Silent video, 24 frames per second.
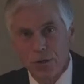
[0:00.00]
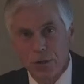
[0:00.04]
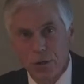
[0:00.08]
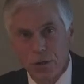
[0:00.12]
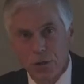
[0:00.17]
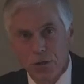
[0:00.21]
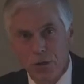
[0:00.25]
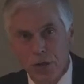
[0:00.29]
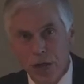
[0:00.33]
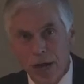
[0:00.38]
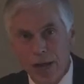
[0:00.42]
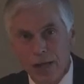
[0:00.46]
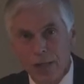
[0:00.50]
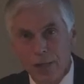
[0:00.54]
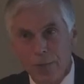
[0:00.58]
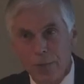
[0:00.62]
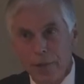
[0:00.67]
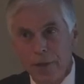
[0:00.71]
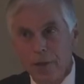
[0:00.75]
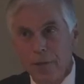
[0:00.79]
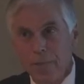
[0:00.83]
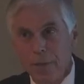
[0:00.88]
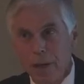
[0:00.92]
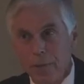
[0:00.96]
John's
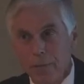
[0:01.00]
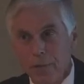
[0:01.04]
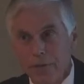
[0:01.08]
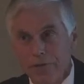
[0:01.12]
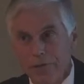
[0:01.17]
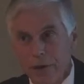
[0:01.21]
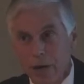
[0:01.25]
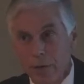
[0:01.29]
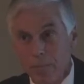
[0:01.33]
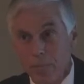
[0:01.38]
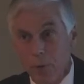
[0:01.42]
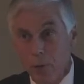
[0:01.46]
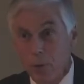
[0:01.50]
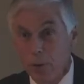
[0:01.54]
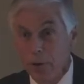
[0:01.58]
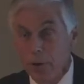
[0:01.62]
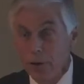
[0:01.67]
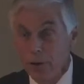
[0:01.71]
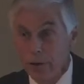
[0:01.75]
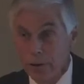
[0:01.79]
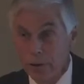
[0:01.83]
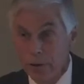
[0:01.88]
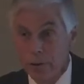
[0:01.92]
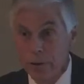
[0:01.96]
been a member of our
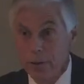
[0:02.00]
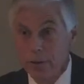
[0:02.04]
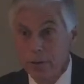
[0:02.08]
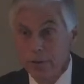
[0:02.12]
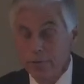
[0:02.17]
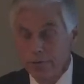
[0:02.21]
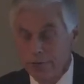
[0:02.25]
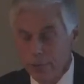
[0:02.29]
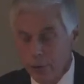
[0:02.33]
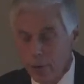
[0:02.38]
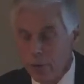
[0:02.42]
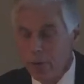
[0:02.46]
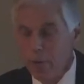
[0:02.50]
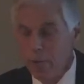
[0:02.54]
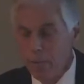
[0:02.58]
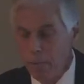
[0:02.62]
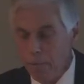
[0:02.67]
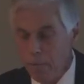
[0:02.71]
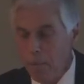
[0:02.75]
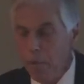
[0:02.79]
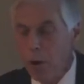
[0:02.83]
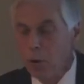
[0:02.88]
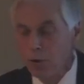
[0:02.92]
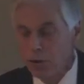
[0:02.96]
board for
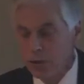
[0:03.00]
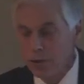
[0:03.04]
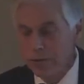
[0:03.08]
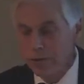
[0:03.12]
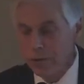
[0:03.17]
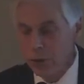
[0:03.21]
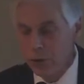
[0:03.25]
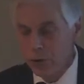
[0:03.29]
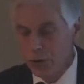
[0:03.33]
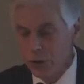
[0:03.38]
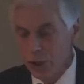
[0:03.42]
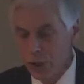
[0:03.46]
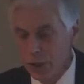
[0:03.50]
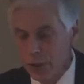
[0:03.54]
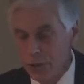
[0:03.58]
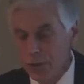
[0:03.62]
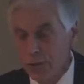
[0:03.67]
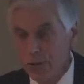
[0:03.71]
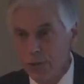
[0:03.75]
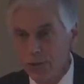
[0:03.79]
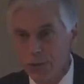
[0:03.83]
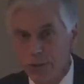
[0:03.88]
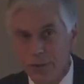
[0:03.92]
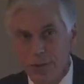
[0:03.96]
most of those
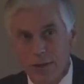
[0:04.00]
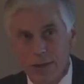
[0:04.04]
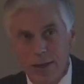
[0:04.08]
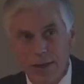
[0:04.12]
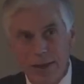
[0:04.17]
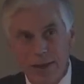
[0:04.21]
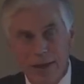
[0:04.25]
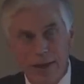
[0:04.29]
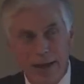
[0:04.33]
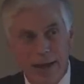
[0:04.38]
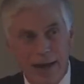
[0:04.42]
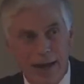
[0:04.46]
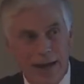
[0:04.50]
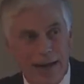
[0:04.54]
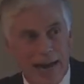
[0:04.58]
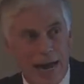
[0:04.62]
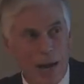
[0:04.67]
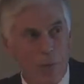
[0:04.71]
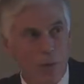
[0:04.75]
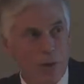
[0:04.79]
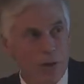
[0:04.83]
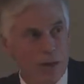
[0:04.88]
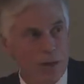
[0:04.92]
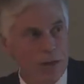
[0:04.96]
years, and I
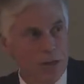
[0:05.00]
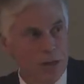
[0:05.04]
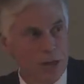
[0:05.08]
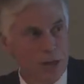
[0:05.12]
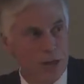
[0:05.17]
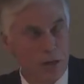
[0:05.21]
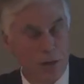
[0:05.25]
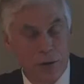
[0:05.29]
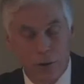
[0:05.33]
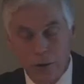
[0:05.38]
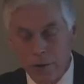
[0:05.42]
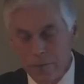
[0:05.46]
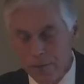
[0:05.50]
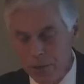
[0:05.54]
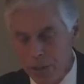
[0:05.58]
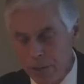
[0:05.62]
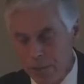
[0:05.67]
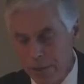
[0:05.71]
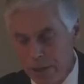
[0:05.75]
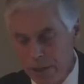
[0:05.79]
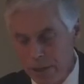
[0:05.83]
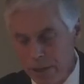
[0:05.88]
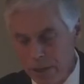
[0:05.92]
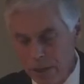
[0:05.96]
would consider him to
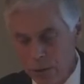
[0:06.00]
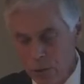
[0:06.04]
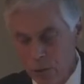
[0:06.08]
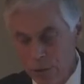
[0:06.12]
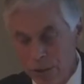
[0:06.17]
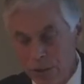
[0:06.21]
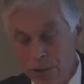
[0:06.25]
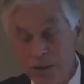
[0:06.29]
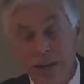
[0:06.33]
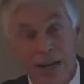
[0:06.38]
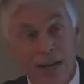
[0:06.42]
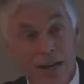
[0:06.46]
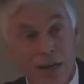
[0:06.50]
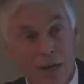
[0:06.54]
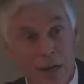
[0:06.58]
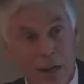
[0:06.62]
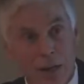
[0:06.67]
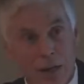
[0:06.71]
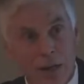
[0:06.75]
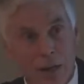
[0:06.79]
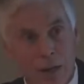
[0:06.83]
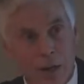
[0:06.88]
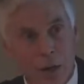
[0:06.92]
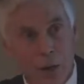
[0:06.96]
be the
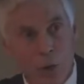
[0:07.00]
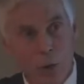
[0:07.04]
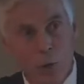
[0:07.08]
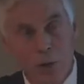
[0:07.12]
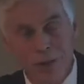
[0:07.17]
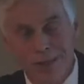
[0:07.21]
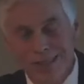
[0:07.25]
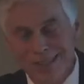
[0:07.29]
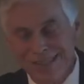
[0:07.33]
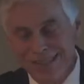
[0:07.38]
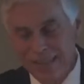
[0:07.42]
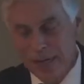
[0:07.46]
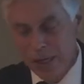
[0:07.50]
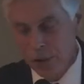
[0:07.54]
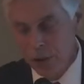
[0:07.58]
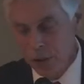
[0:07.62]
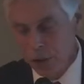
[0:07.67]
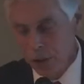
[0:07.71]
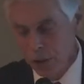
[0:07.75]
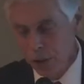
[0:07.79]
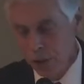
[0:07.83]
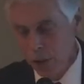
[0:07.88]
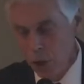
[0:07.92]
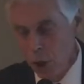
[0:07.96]

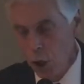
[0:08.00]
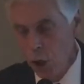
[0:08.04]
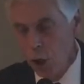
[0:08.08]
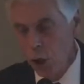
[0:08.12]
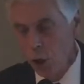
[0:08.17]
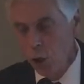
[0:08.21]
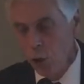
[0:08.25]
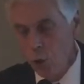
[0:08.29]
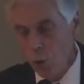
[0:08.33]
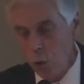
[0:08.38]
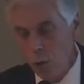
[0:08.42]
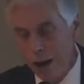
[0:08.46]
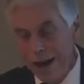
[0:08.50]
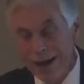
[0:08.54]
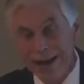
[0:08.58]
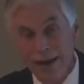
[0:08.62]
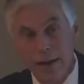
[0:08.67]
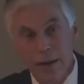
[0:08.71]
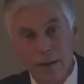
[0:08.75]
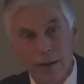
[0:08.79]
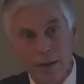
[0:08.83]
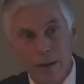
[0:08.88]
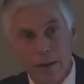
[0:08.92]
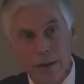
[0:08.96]
quintessential
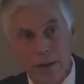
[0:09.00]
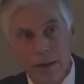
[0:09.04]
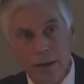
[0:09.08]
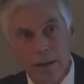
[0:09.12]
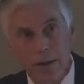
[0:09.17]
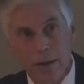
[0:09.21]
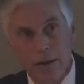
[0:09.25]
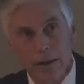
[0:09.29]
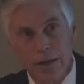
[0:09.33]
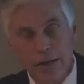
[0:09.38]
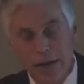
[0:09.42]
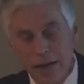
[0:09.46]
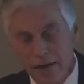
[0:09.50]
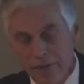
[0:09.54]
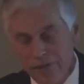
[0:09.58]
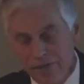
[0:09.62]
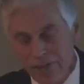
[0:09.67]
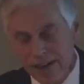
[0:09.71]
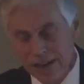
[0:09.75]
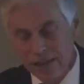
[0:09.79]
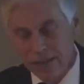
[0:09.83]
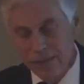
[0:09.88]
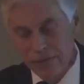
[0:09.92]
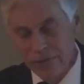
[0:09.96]
quiet yet
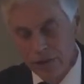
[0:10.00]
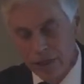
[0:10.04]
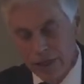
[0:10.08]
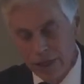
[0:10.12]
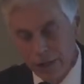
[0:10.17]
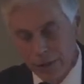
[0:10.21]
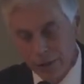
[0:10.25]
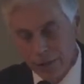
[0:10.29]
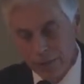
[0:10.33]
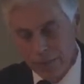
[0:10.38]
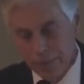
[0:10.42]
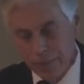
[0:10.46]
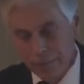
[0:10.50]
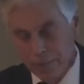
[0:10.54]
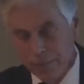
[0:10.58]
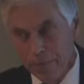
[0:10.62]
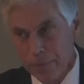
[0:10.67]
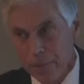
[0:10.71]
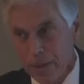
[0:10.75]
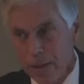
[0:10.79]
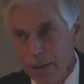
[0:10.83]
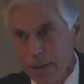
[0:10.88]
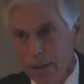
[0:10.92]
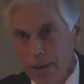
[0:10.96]
effective leader.
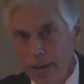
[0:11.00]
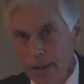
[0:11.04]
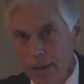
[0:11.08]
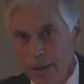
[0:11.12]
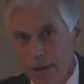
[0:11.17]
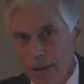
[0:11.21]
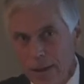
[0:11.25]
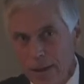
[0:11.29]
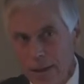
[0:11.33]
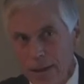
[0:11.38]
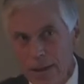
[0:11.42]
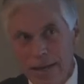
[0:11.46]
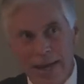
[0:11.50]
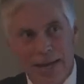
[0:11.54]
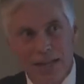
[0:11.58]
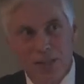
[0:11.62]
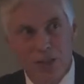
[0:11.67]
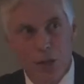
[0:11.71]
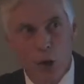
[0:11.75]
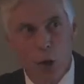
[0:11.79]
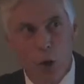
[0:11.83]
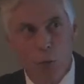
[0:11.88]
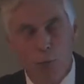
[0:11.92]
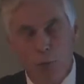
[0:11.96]
He has
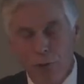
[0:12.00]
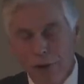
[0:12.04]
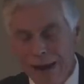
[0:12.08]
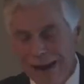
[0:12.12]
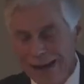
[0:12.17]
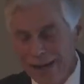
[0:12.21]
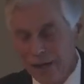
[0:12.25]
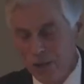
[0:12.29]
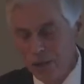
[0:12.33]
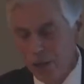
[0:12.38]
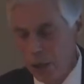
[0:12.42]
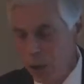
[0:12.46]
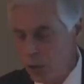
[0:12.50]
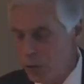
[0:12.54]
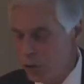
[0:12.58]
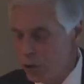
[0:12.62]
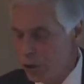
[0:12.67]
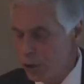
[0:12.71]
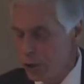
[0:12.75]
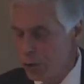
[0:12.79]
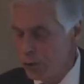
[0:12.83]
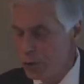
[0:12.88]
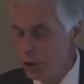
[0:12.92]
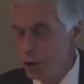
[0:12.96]
no
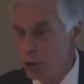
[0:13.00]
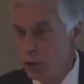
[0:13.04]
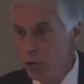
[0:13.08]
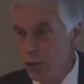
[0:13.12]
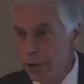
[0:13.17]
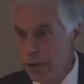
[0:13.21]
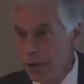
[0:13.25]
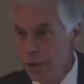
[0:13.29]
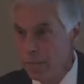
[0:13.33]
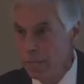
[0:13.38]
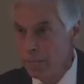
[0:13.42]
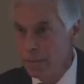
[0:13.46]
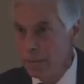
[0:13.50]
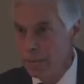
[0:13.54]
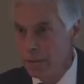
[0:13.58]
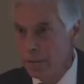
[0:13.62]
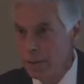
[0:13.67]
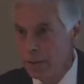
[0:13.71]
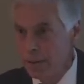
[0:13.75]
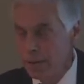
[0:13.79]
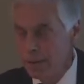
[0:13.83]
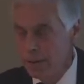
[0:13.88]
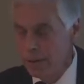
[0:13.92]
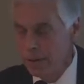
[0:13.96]
braggadocio to him,
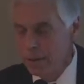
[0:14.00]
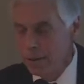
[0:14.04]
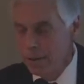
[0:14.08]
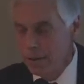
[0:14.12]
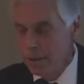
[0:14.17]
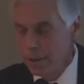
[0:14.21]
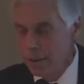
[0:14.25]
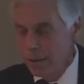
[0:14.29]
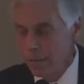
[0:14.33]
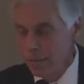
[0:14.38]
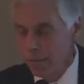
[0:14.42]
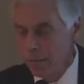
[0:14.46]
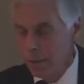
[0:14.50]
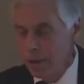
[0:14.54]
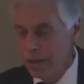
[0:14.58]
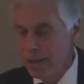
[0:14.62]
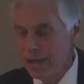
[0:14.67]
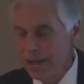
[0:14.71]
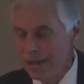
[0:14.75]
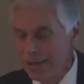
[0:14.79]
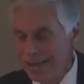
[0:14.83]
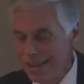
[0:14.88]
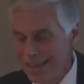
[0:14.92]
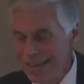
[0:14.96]
but
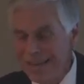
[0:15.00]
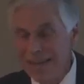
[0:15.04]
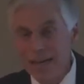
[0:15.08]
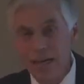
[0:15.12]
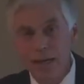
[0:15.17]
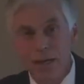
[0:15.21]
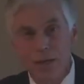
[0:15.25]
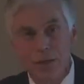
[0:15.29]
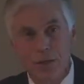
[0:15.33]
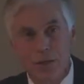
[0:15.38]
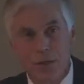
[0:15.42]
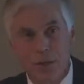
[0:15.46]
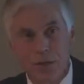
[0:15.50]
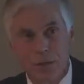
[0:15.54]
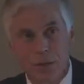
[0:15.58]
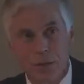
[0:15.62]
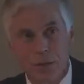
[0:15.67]
he leads